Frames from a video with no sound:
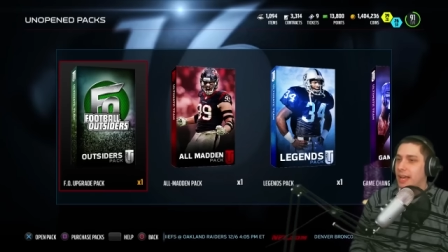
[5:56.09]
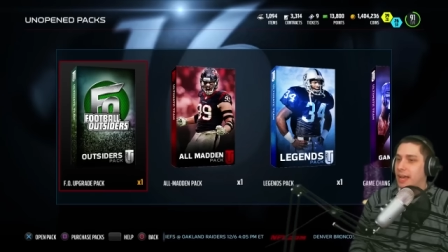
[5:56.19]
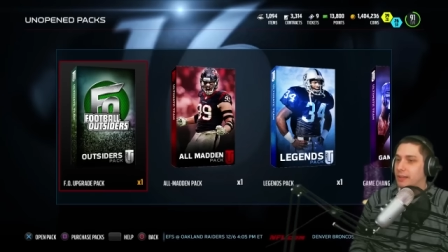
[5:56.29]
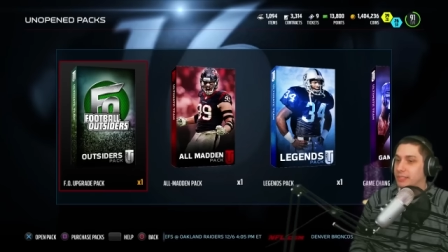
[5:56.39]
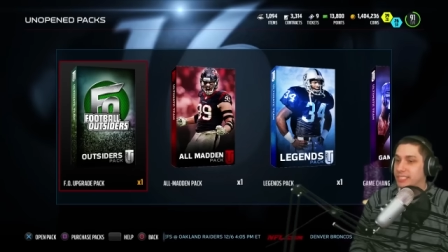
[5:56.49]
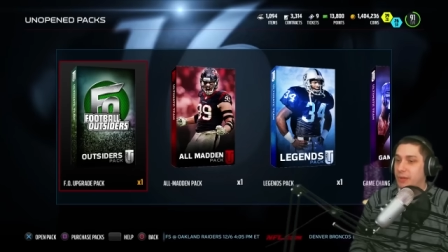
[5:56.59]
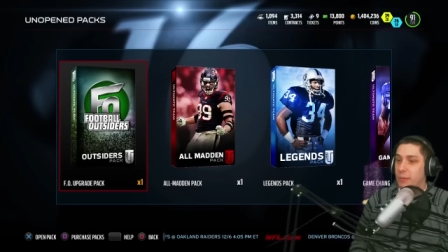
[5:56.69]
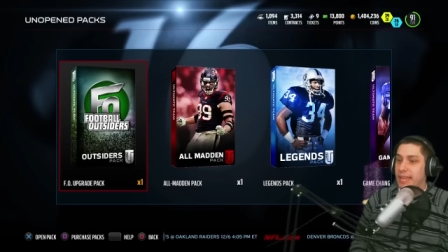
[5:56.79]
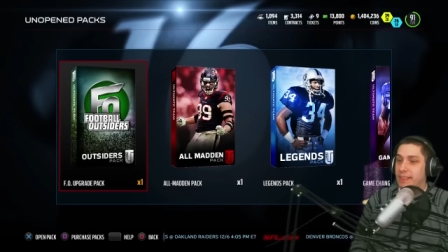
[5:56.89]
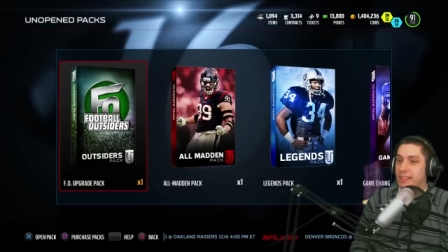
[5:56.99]
Uh, we'll see
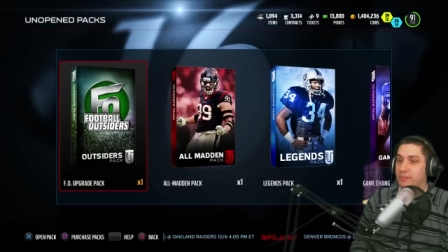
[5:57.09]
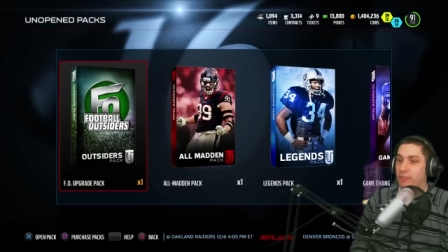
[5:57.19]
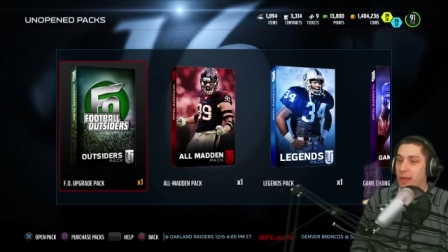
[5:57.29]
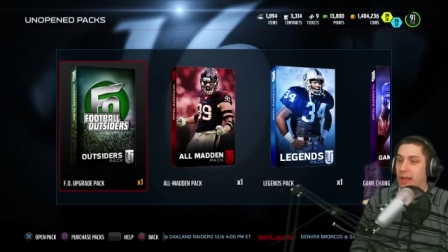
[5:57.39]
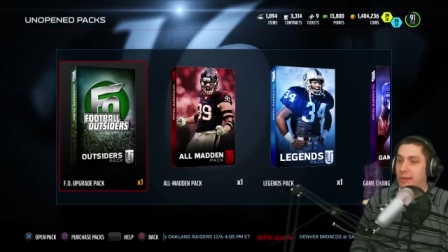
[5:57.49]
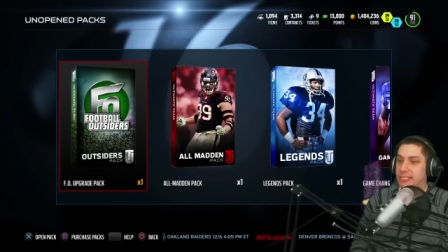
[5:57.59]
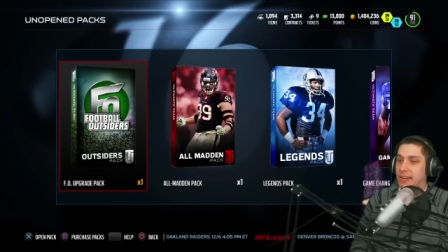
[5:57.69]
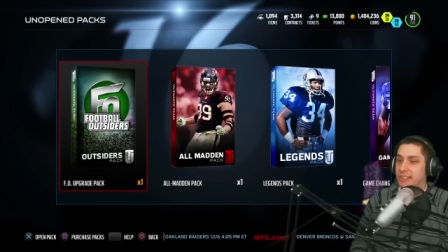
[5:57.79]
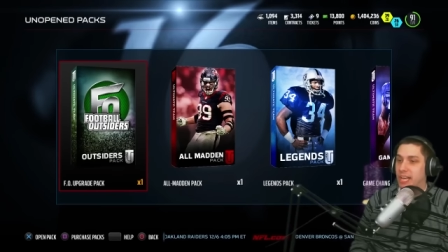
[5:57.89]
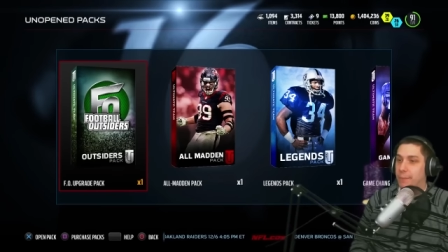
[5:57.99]
what we get in this Football
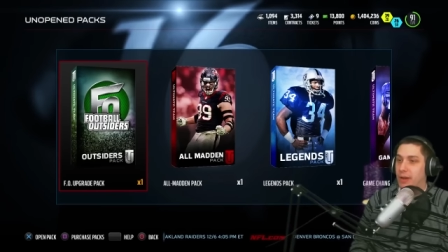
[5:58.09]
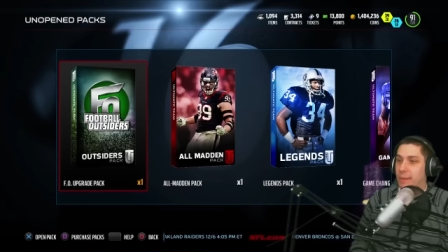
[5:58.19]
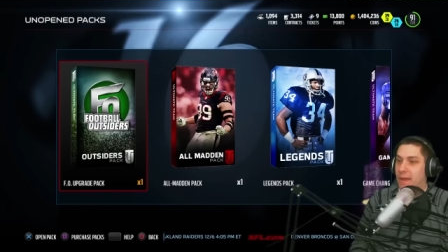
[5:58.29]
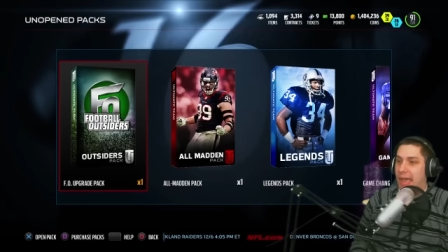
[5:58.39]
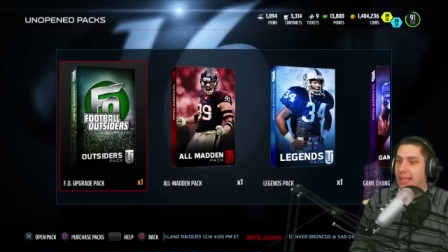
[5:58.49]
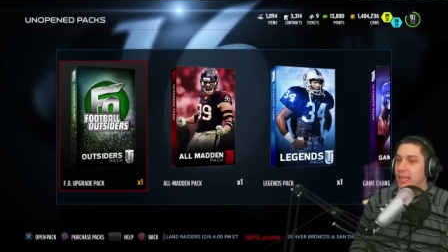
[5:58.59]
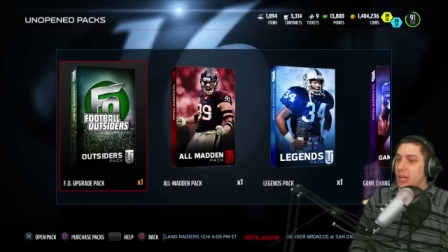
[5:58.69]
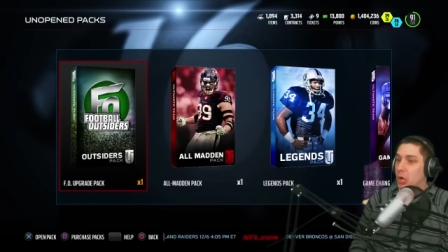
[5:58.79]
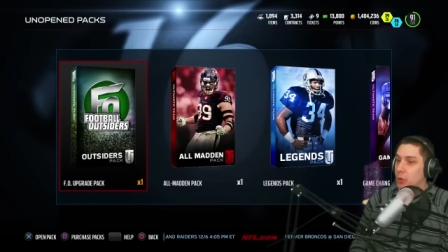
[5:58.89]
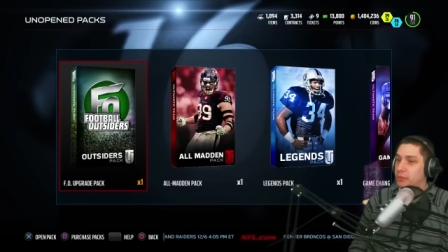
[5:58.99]
Outsiders upgrade pack.
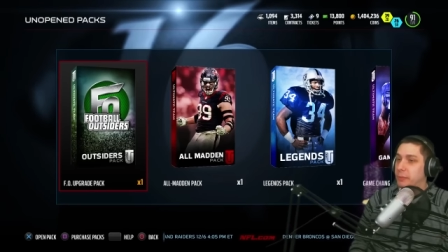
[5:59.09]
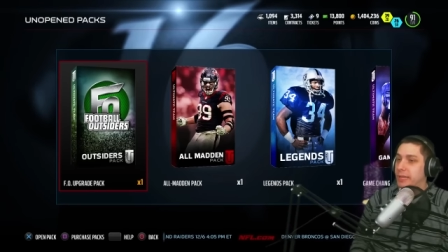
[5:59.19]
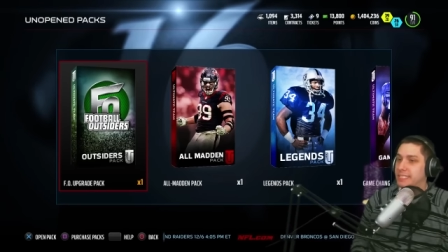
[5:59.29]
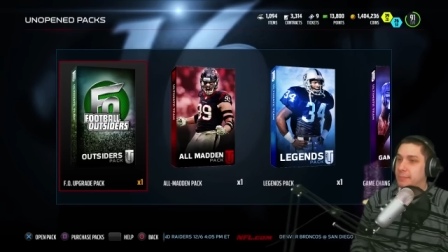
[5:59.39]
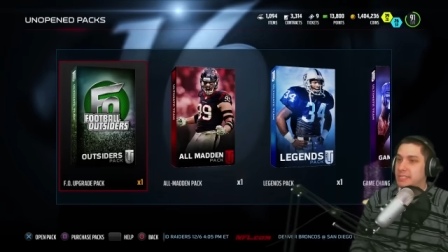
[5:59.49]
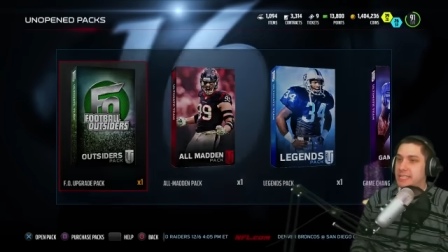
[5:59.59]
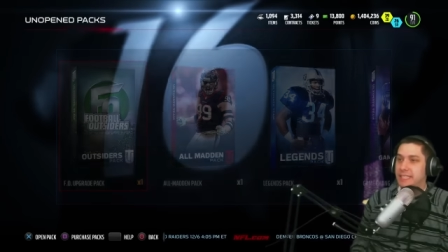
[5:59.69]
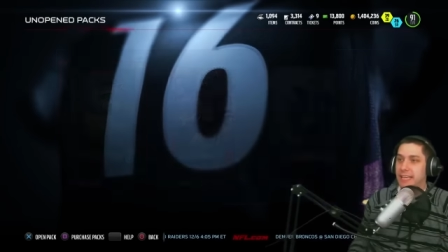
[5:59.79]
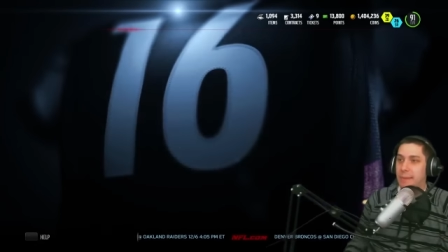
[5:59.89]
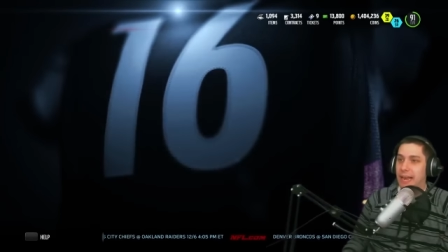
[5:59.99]
Hopefully we get something
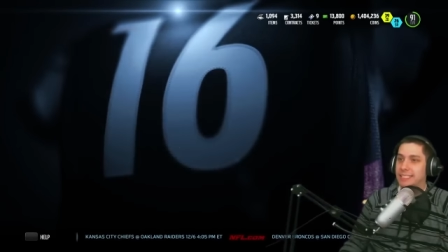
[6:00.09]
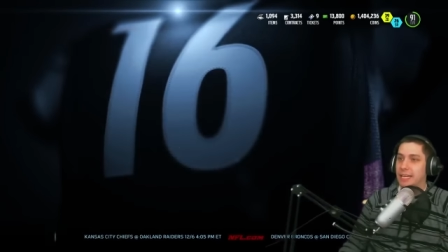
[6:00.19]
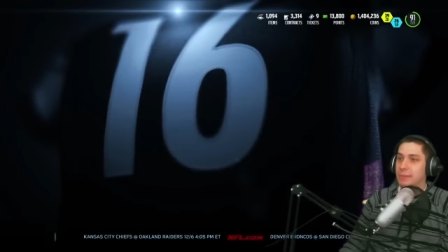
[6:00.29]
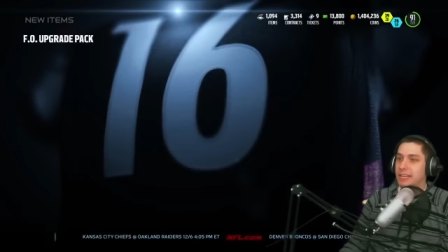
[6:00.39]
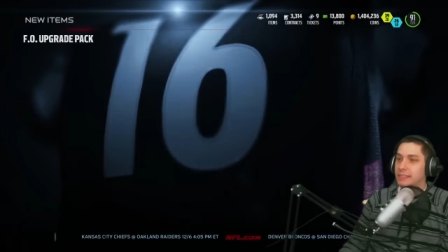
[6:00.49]
decent. Come on, it's gonna be